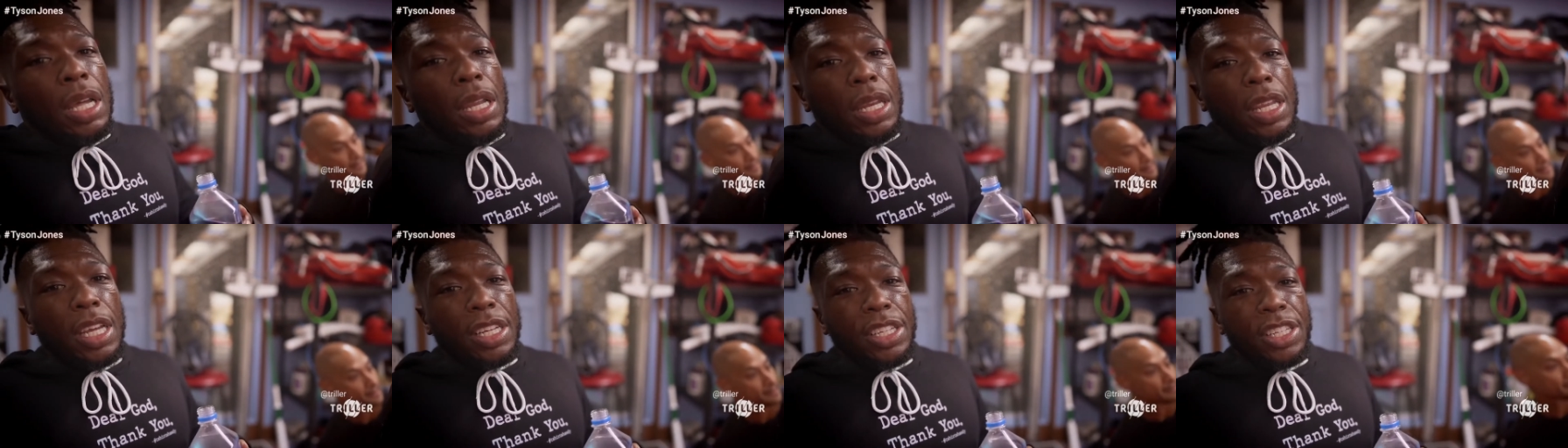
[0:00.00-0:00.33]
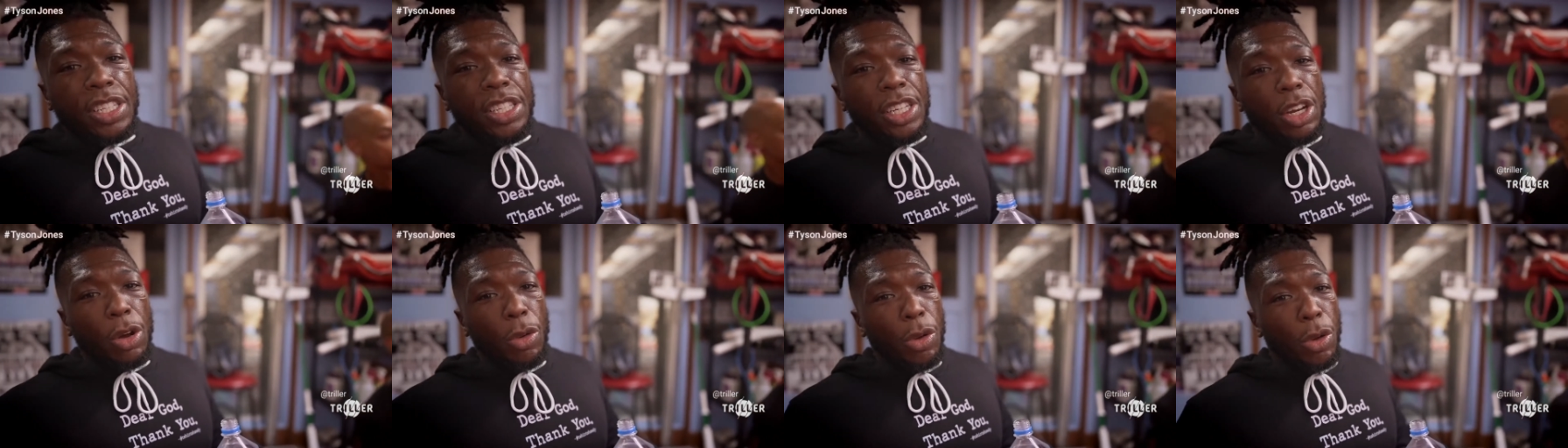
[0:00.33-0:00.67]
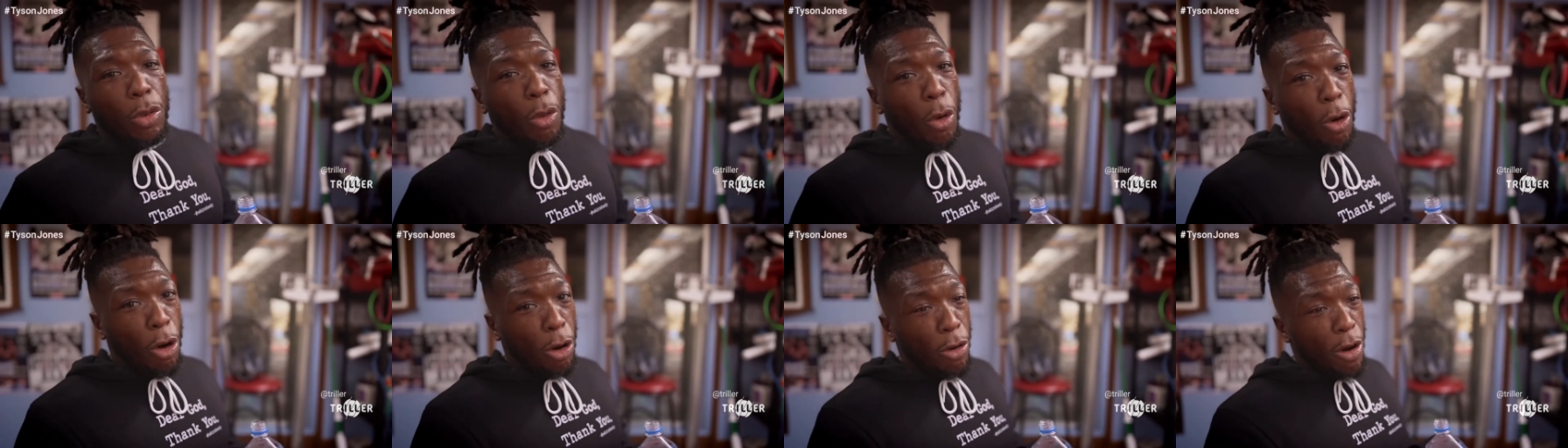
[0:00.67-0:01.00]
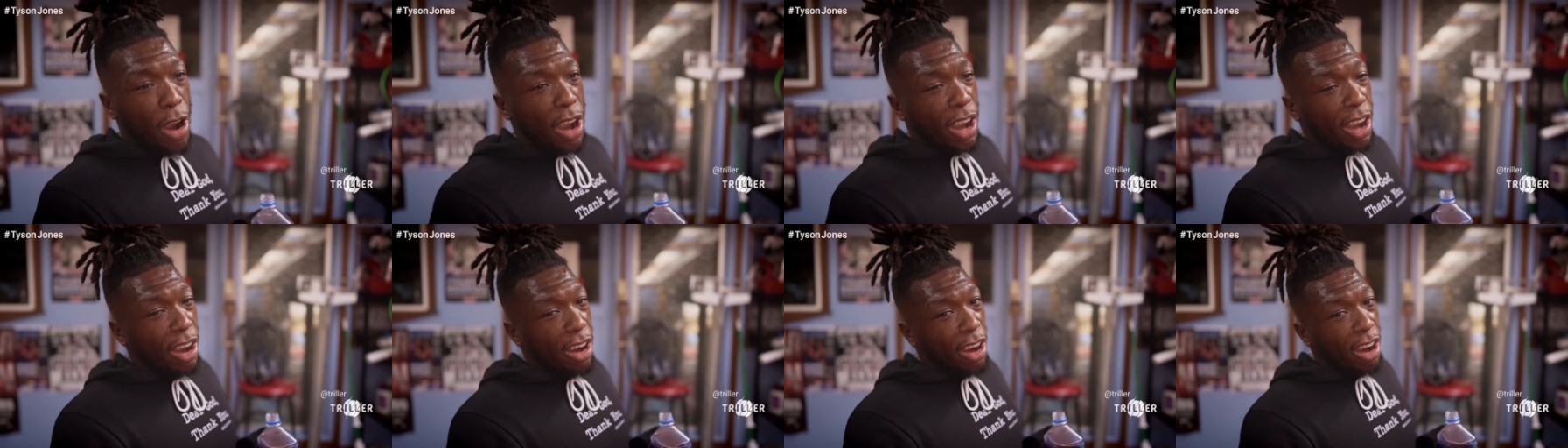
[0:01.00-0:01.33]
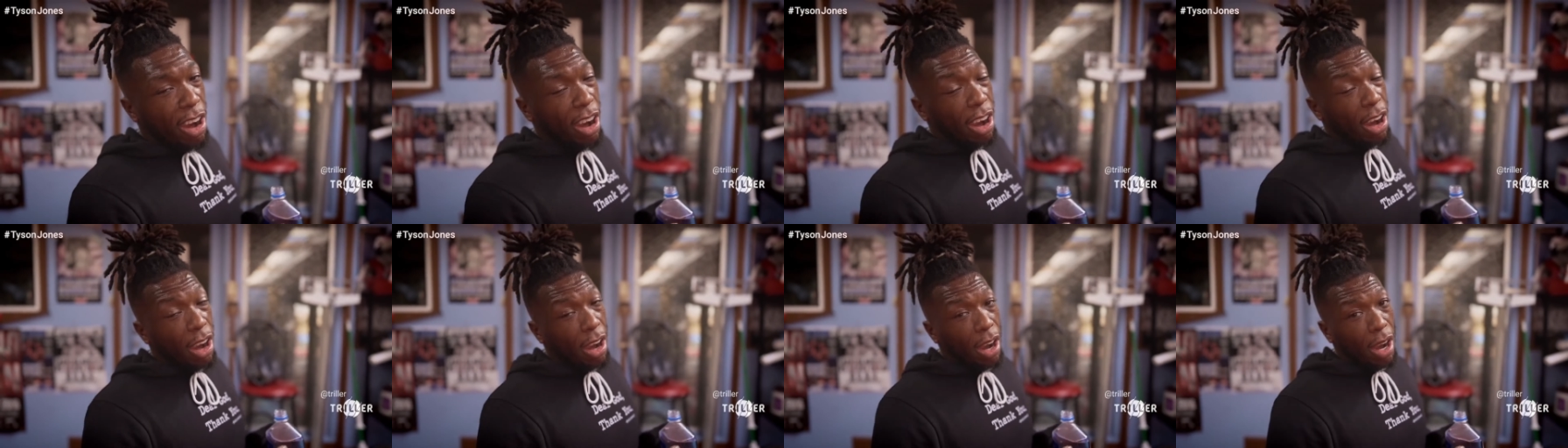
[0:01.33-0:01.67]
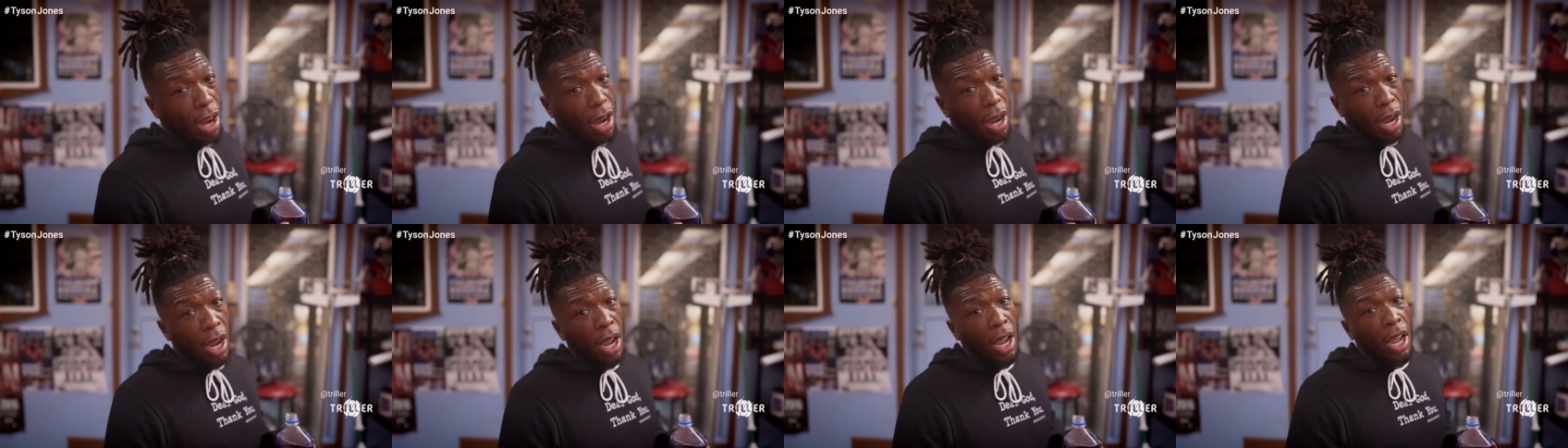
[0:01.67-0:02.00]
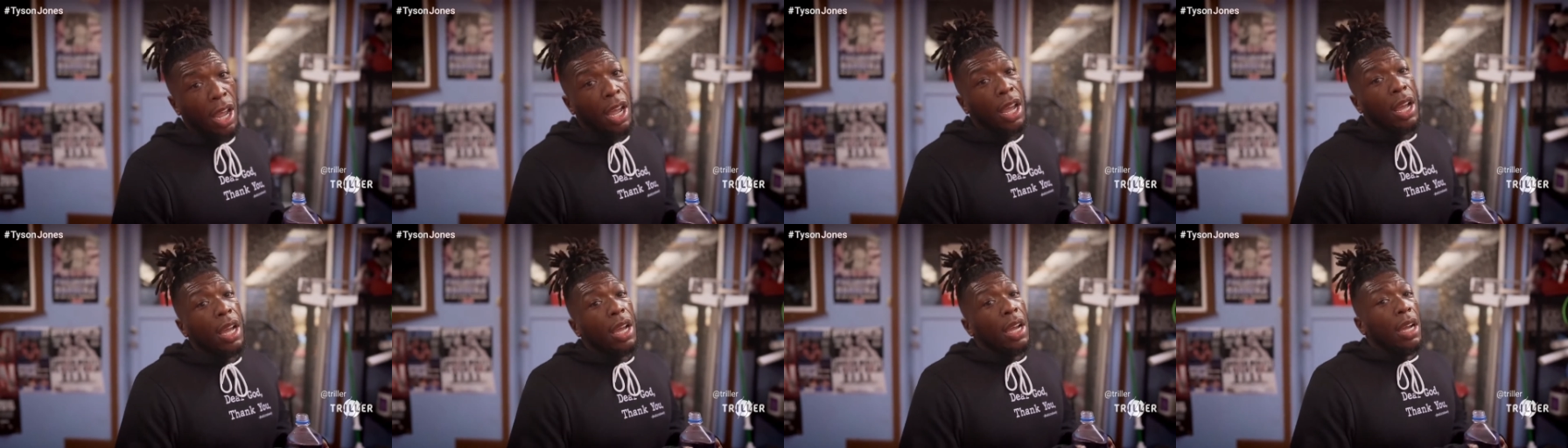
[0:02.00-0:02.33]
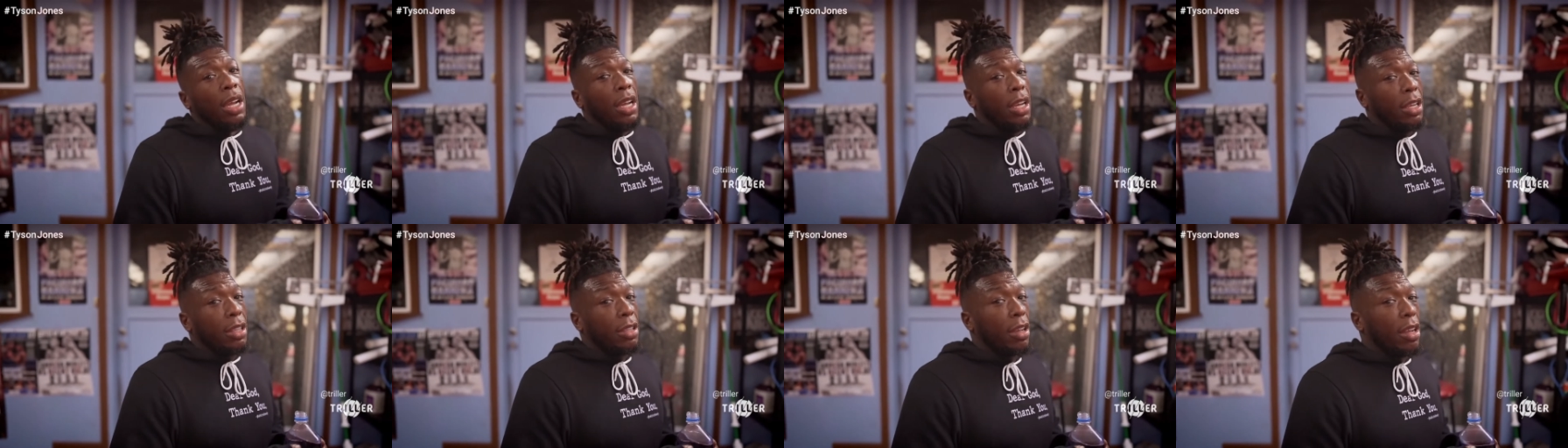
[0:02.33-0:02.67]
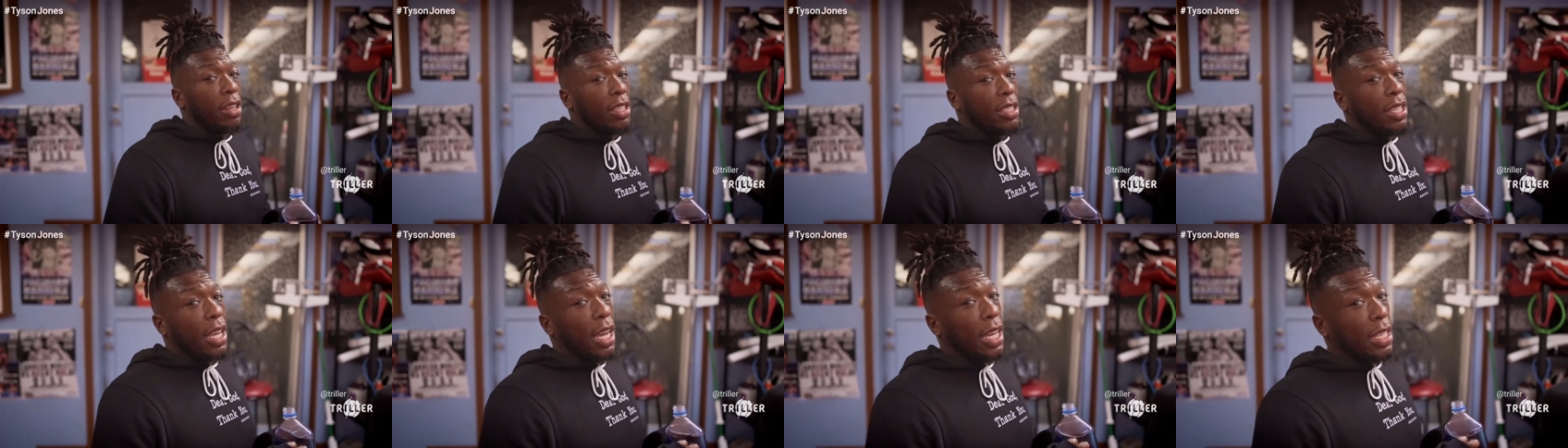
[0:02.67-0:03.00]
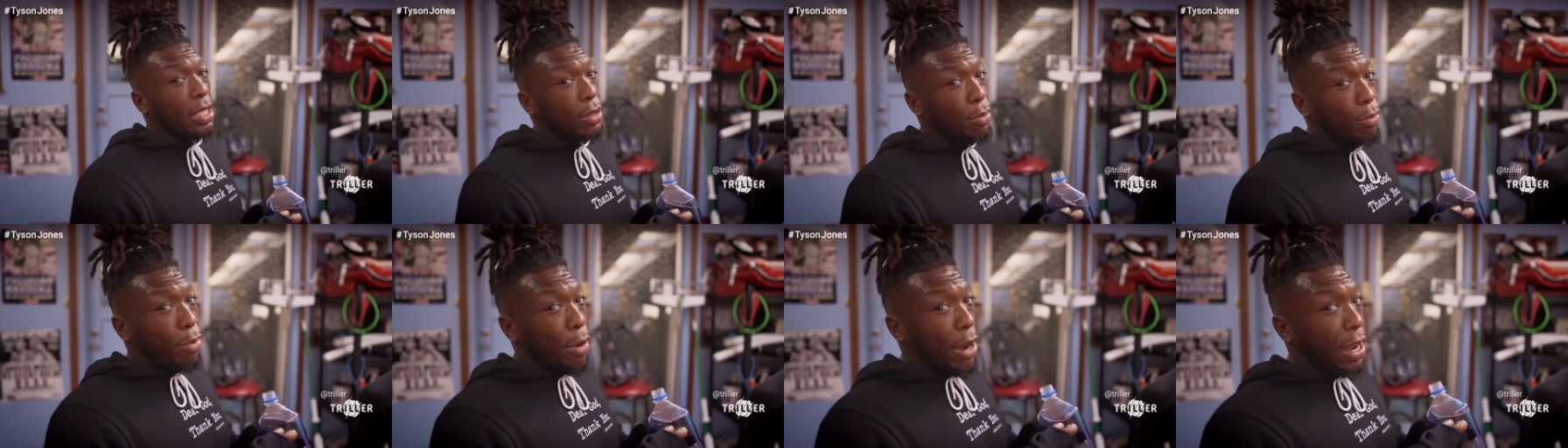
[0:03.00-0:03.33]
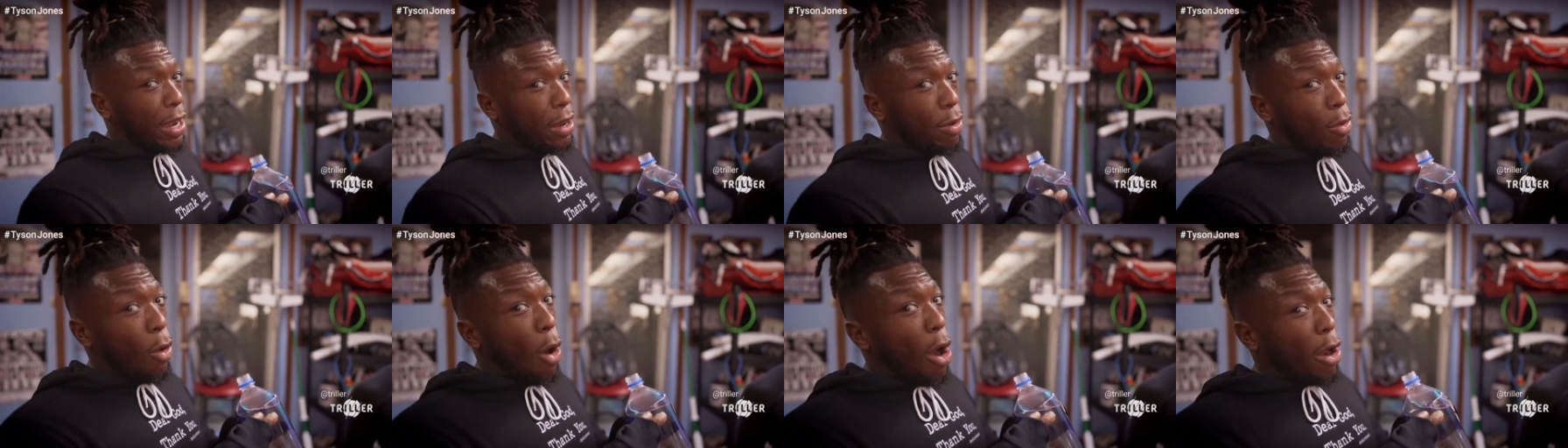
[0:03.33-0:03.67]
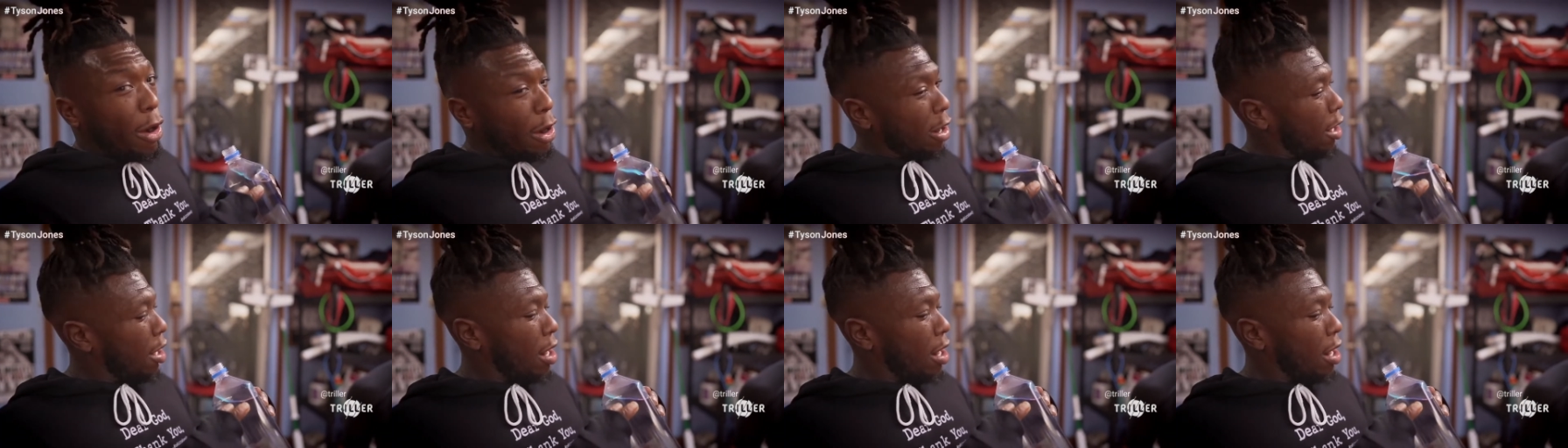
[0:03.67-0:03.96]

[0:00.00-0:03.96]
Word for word: This is your reward right here. Your 30 seconds of breaking water.